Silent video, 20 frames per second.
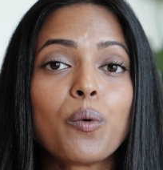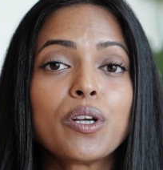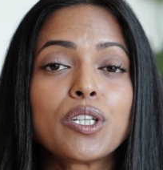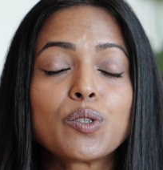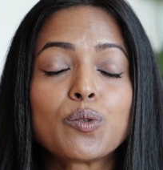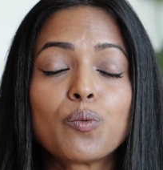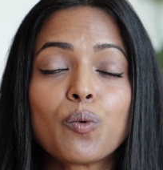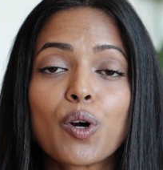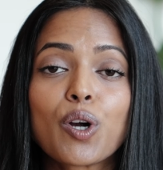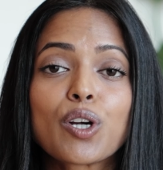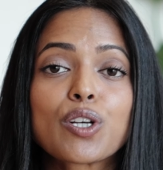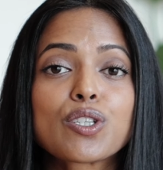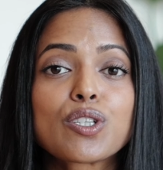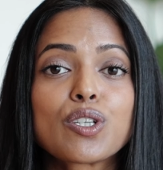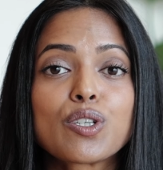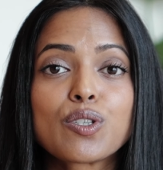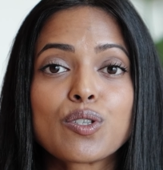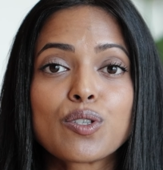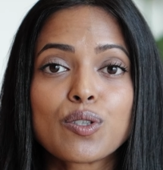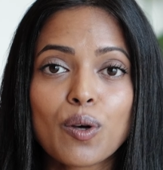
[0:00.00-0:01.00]
which works
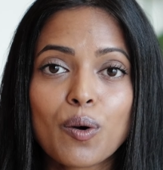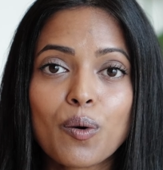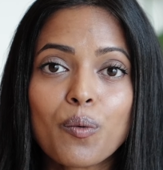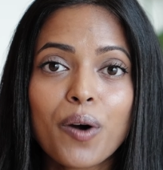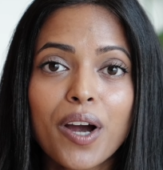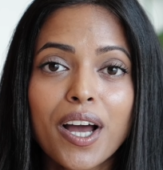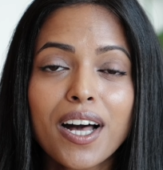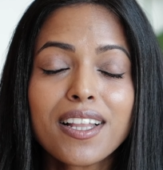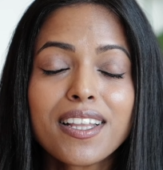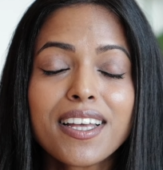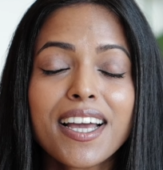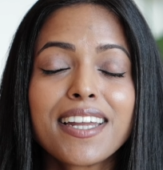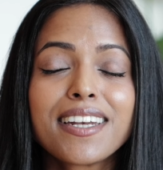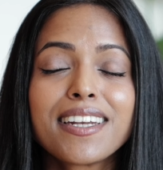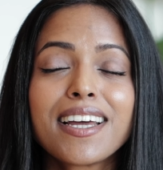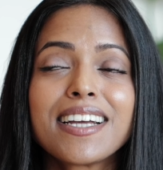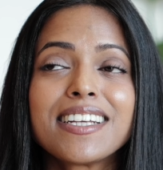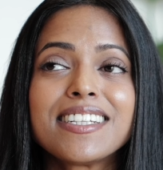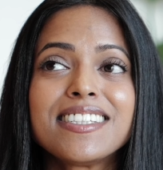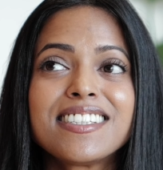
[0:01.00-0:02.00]
so well,
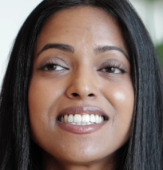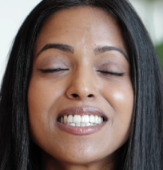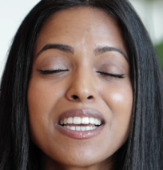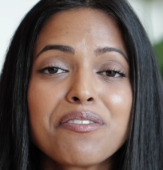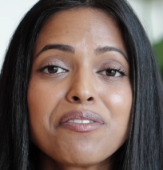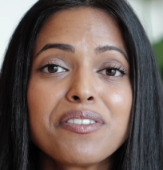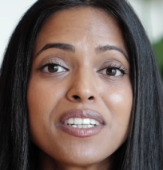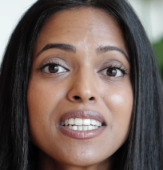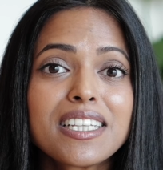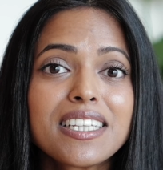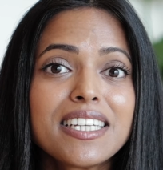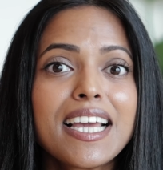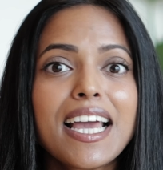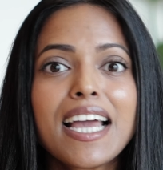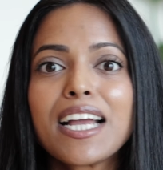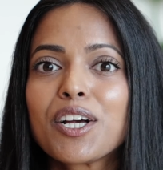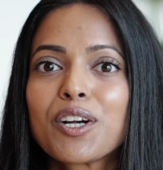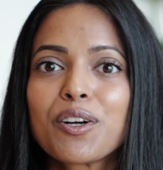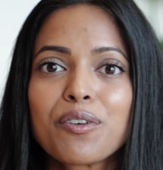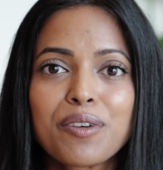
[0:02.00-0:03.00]
and I definitely
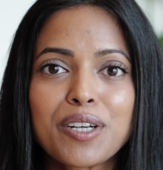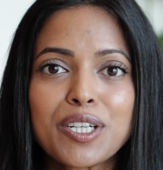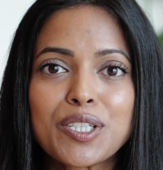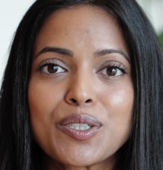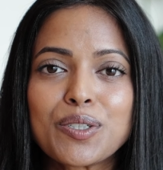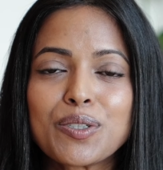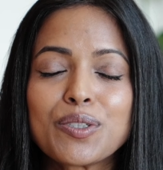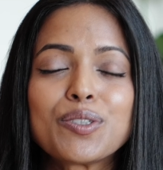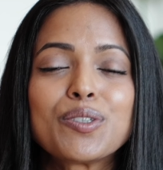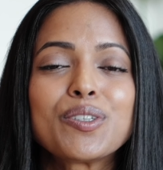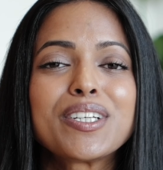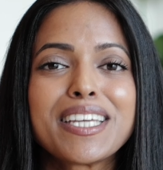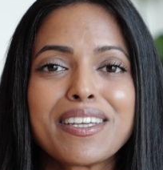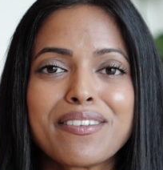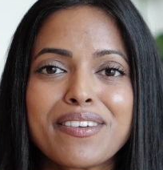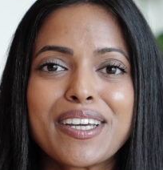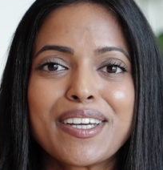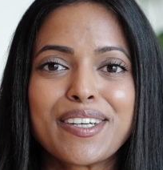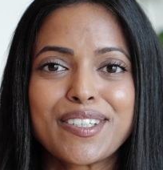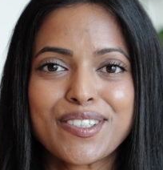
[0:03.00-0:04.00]
encourage you to
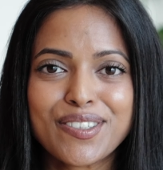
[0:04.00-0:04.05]
give it a